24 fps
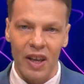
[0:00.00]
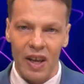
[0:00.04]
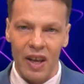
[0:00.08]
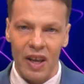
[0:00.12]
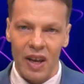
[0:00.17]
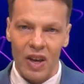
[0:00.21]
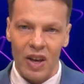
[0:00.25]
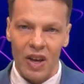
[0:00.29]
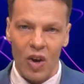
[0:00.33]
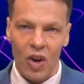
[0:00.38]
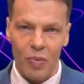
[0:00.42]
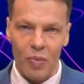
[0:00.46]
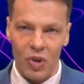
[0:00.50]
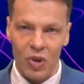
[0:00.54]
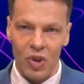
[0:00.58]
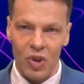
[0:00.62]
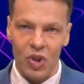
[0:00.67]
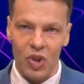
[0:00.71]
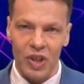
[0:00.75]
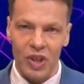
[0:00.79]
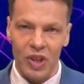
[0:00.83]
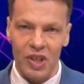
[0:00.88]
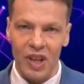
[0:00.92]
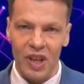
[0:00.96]
Hope you
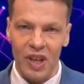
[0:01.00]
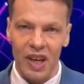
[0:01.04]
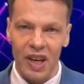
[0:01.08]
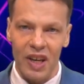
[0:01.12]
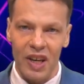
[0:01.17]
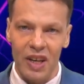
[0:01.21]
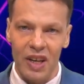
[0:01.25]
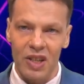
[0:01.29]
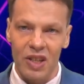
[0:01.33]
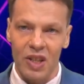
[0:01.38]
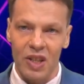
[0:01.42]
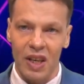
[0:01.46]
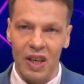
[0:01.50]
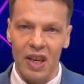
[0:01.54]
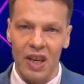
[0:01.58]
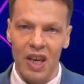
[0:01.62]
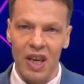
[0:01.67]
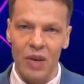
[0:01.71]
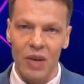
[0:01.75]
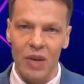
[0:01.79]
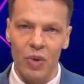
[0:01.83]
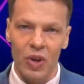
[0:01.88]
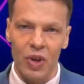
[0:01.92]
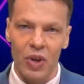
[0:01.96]
enjoyed today. Here's the
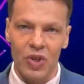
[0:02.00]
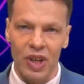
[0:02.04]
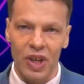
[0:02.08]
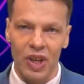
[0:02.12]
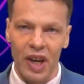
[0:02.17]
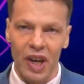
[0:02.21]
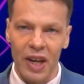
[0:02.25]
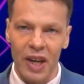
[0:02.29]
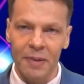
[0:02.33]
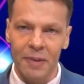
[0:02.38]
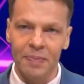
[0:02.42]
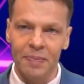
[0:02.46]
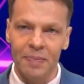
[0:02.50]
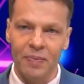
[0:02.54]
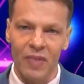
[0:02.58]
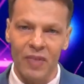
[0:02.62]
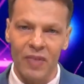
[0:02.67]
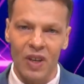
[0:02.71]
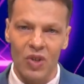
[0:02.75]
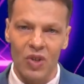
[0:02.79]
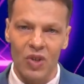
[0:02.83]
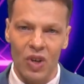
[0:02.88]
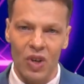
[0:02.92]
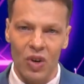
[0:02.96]
keywords again.
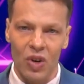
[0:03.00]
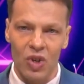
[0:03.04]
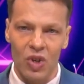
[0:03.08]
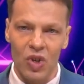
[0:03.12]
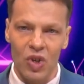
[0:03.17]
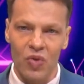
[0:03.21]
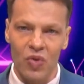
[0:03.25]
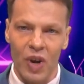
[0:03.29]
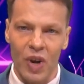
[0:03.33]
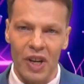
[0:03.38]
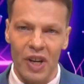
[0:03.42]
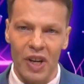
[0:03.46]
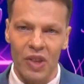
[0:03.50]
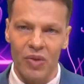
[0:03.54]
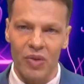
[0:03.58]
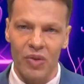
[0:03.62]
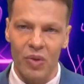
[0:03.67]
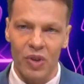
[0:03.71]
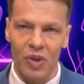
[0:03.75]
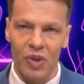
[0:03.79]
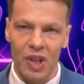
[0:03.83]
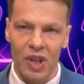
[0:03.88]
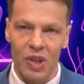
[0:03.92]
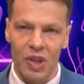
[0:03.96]
So just running through
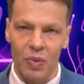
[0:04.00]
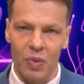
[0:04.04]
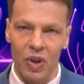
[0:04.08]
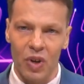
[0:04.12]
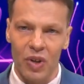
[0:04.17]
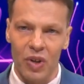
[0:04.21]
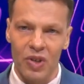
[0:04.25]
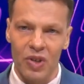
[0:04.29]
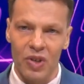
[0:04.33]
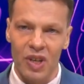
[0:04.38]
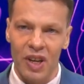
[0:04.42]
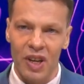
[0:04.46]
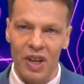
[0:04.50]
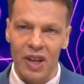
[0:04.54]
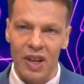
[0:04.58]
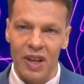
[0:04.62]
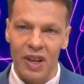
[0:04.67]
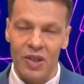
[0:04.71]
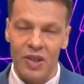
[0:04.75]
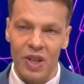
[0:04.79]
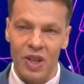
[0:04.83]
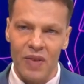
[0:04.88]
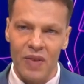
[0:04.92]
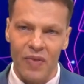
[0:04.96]
these words.
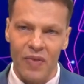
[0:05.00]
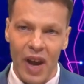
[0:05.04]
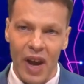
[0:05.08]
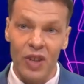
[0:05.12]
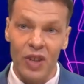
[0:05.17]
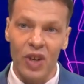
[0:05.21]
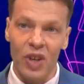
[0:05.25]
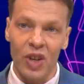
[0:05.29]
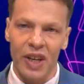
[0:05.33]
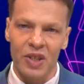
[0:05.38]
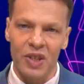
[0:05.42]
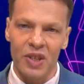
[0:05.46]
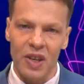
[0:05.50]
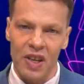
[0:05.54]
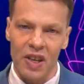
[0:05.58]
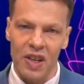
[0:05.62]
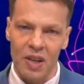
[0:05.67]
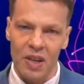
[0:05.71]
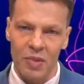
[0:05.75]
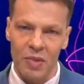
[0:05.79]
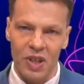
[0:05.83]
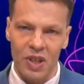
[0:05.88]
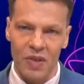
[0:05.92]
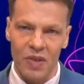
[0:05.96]
See if, as I say them,
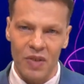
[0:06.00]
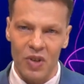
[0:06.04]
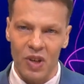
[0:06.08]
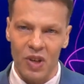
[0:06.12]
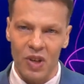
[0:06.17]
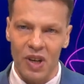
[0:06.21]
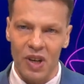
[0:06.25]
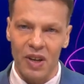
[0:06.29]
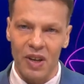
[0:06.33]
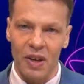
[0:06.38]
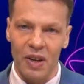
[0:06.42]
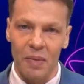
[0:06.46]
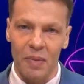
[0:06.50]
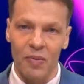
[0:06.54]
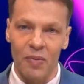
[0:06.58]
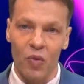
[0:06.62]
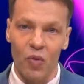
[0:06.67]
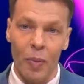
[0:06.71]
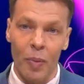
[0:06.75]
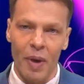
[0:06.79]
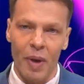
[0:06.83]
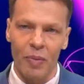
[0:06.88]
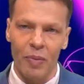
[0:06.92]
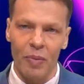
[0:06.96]
see if you can
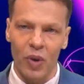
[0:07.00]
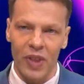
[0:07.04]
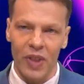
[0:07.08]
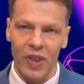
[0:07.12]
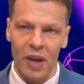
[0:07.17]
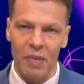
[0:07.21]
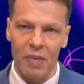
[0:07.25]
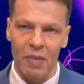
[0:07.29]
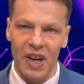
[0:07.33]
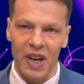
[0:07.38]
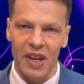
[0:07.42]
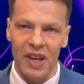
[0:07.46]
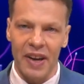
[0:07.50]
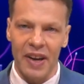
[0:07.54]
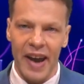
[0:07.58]
remember what they mean.